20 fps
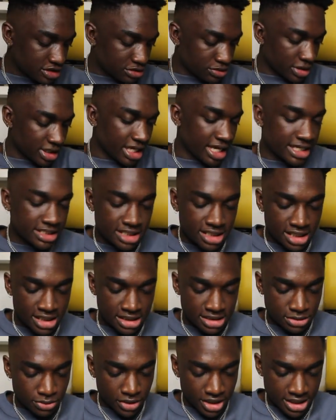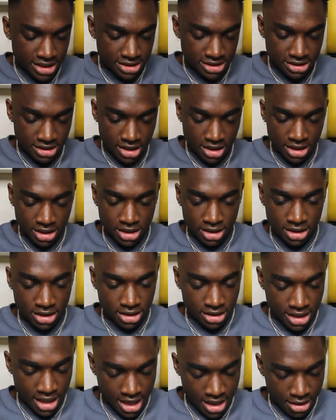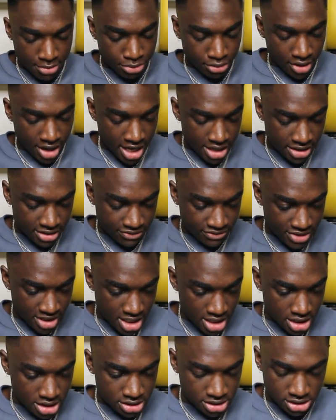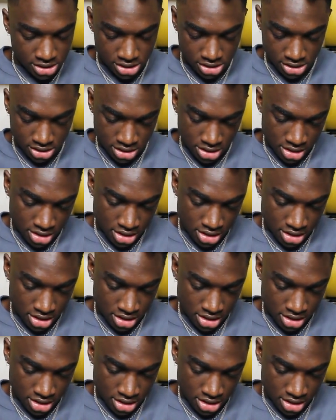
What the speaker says: just really into this. What is the, like, brand of this?